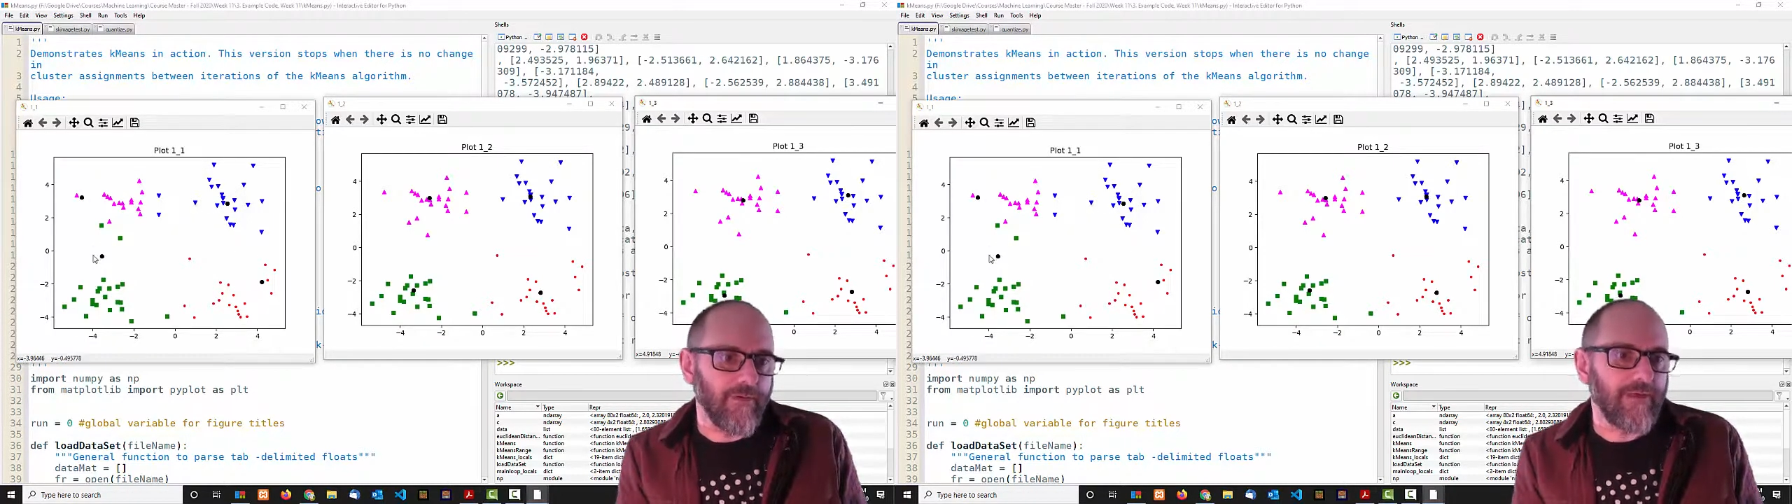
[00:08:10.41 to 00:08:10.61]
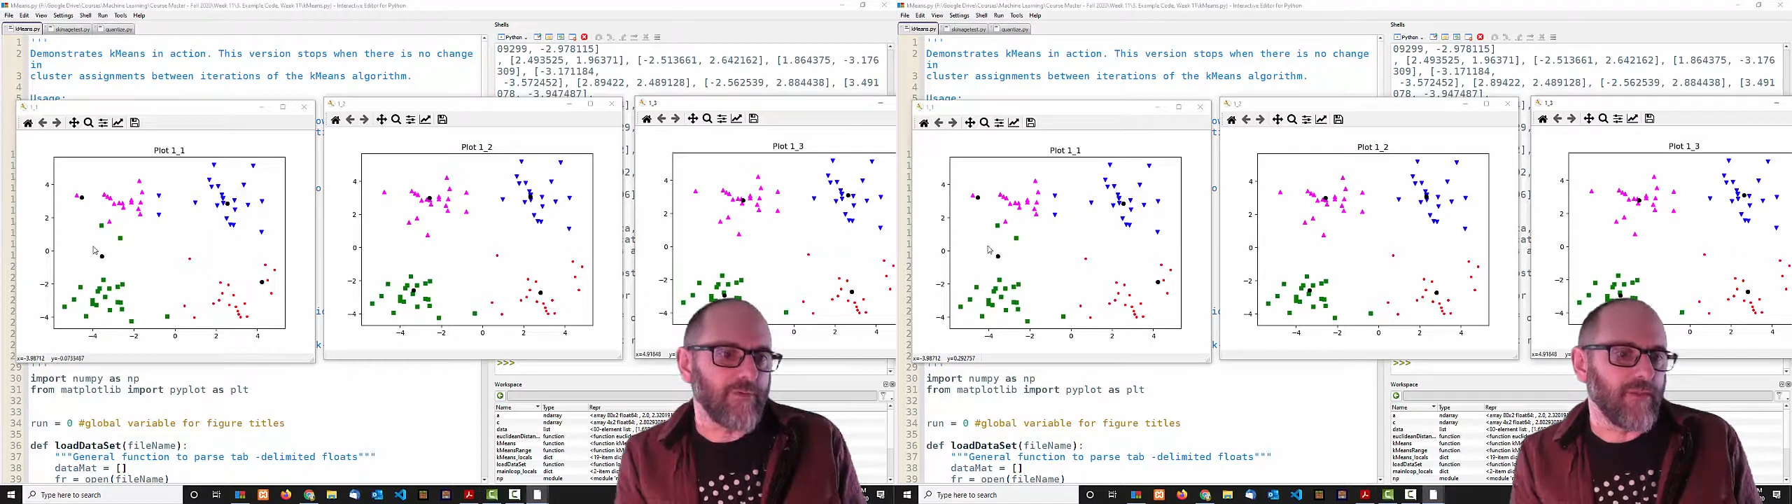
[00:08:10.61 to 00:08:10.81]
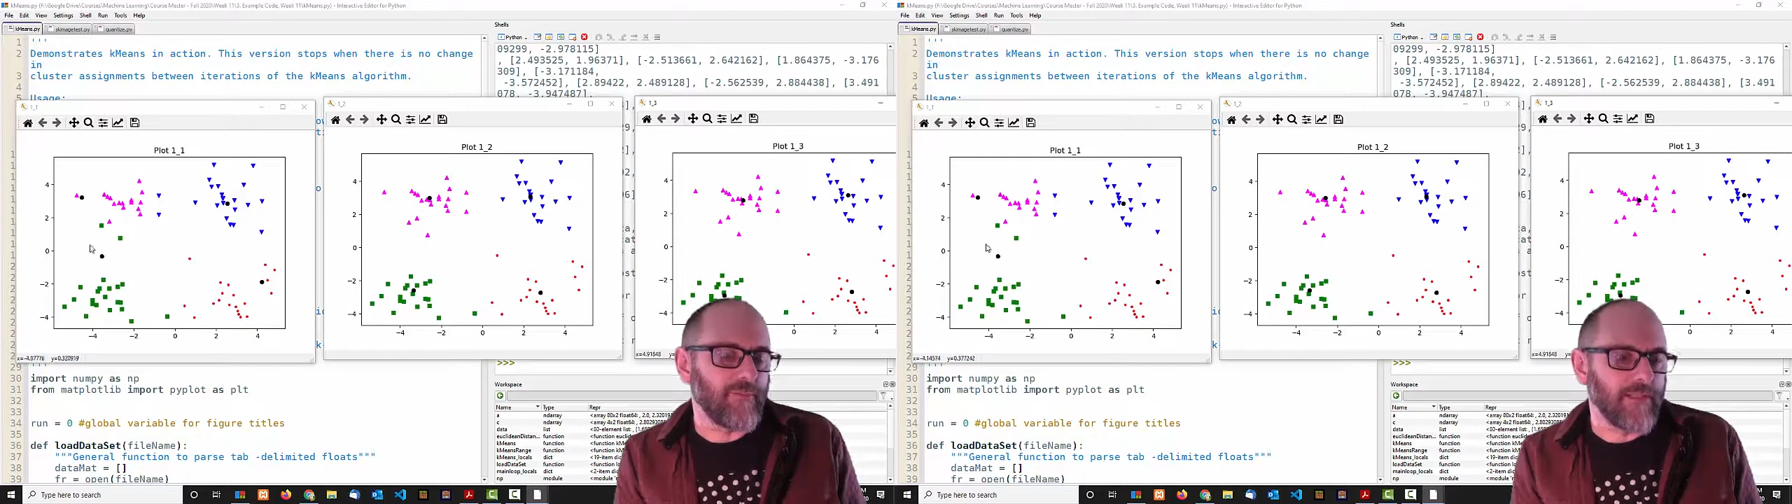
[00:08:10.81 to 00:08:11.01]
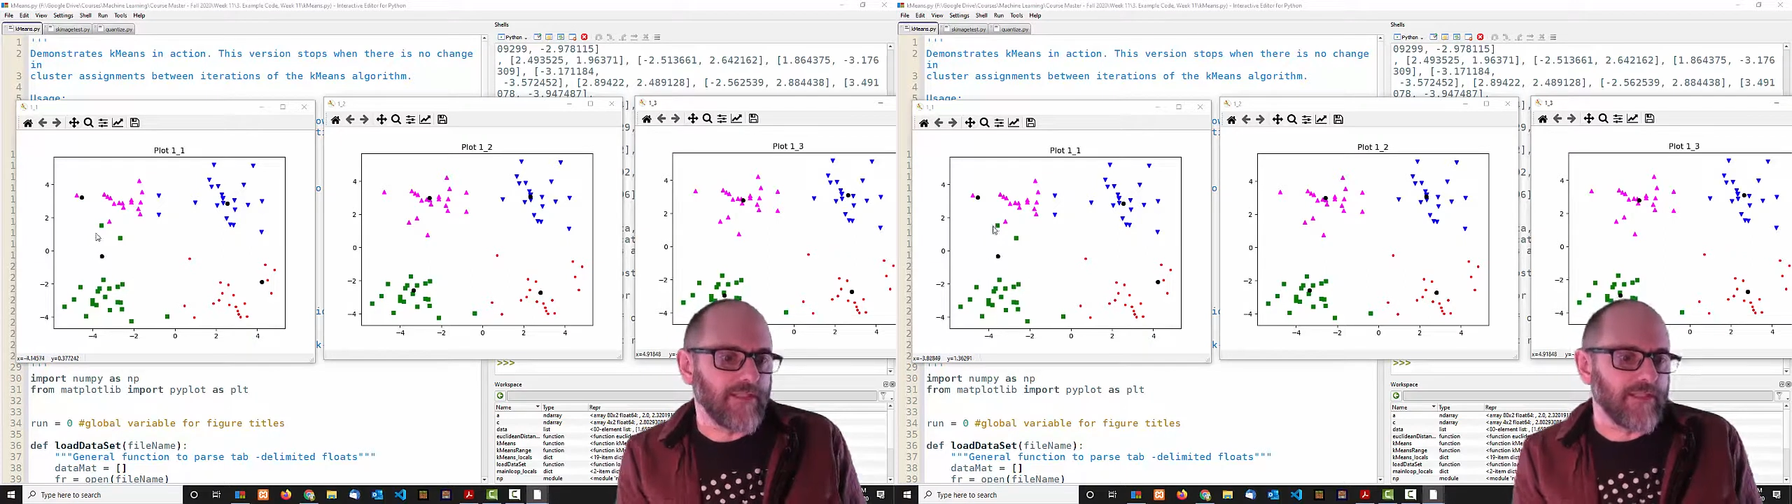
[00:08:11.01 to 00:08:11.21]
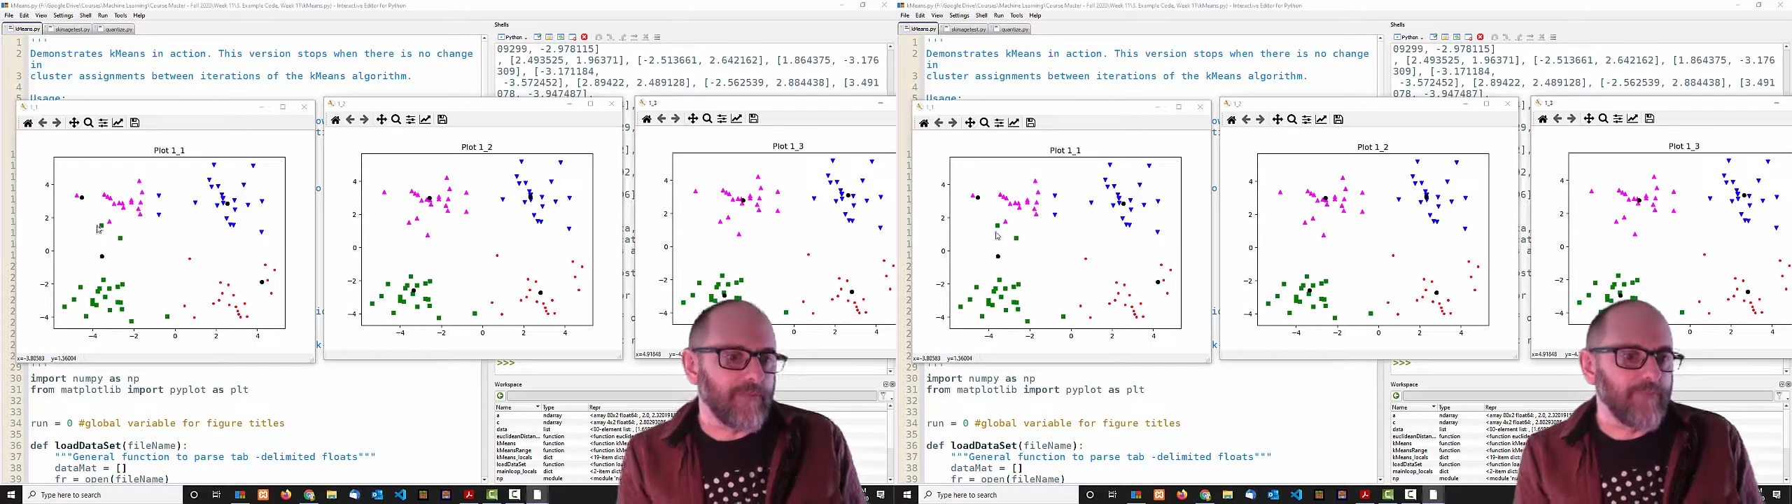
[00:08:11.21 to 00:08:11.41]
it randomly
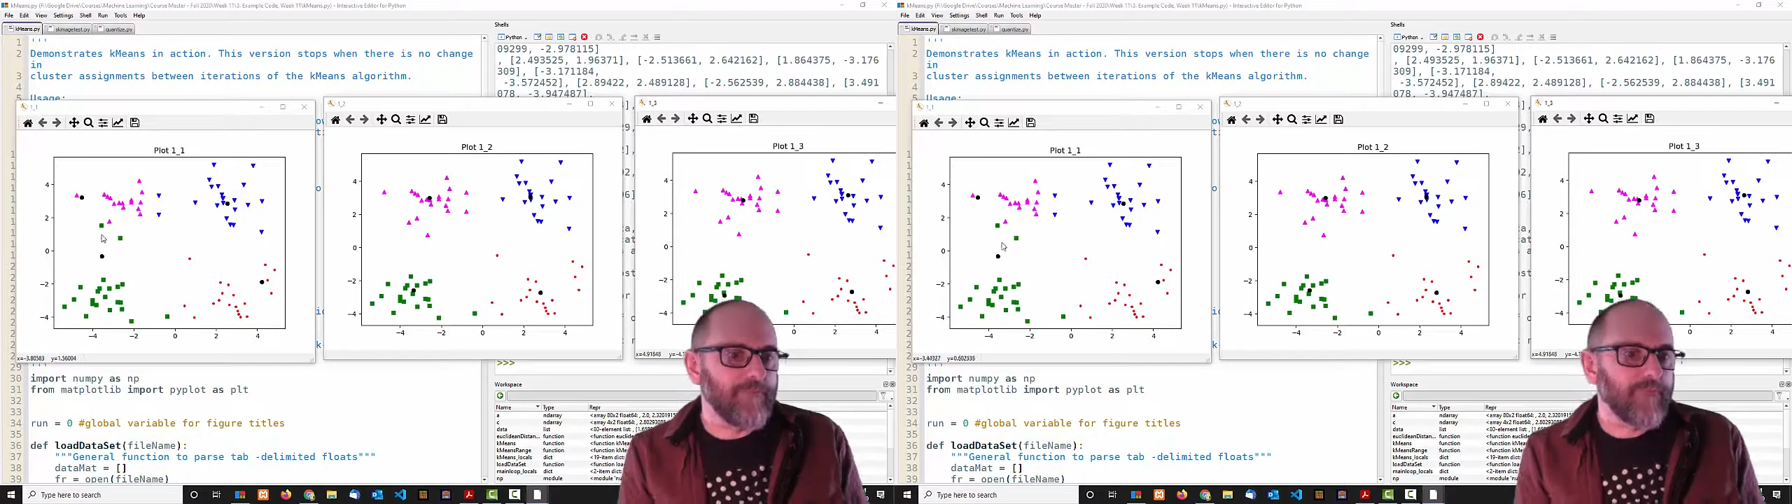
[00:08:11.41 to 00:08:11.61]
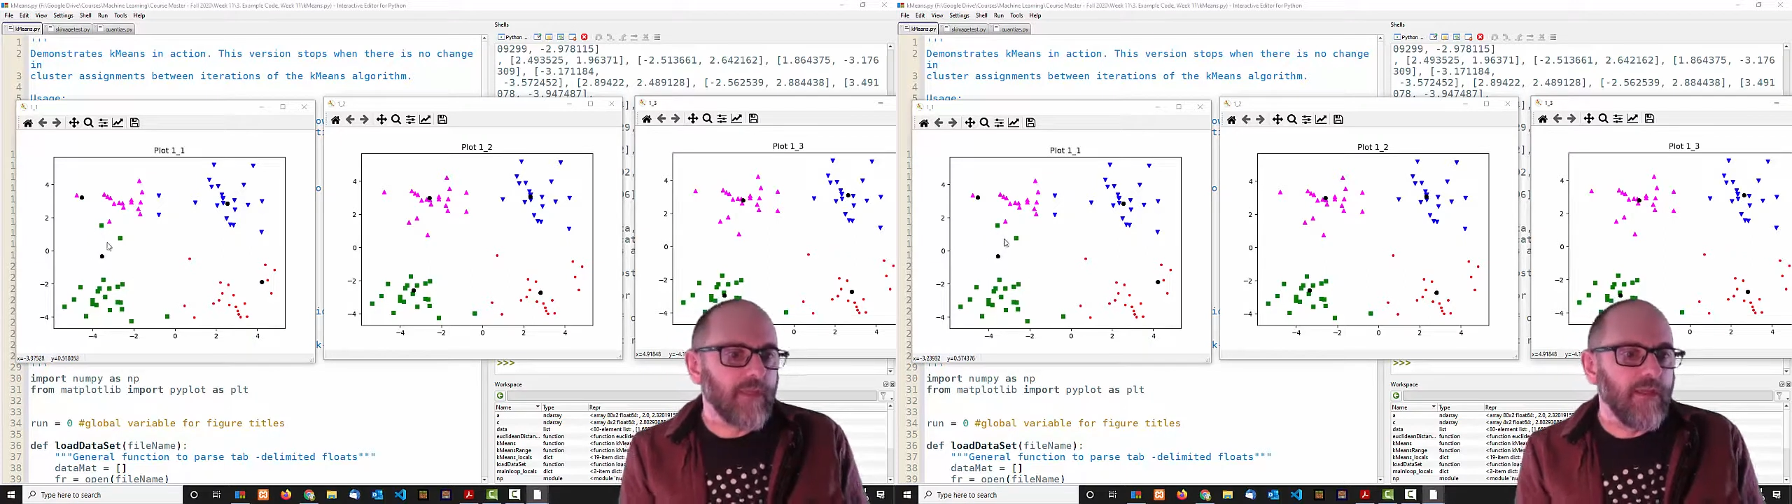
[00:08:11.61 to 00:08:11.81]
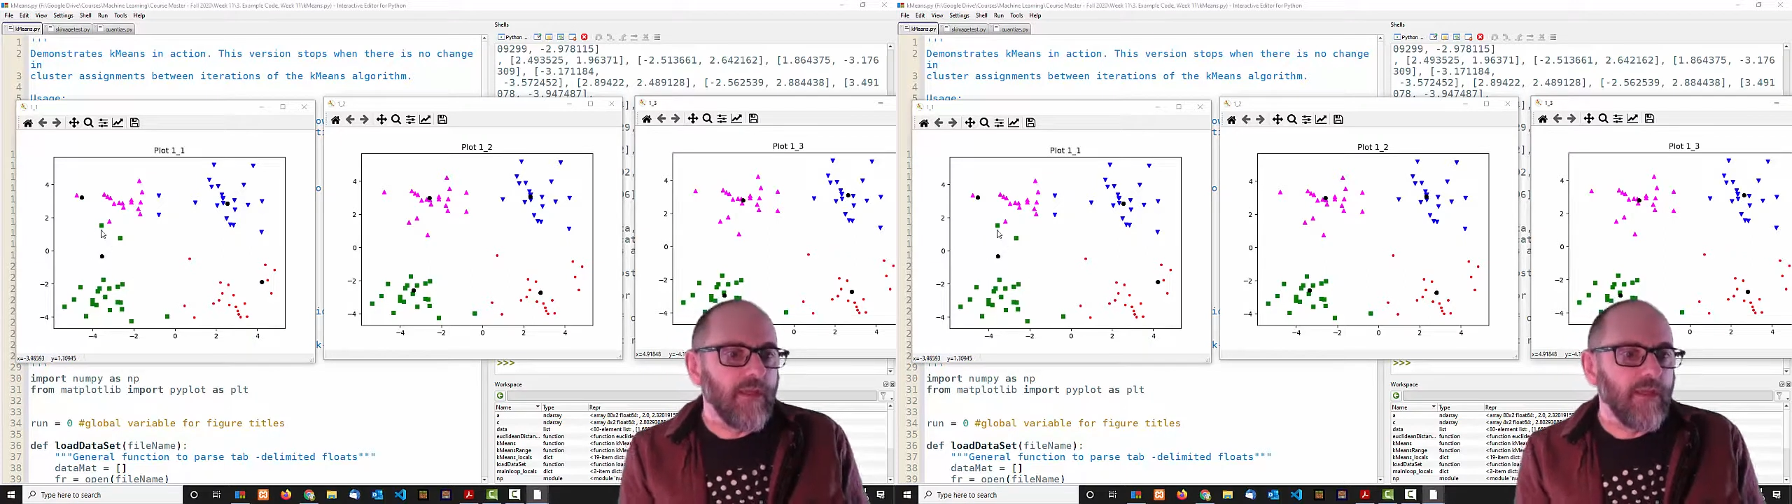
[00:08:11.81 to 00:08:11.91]
placed them.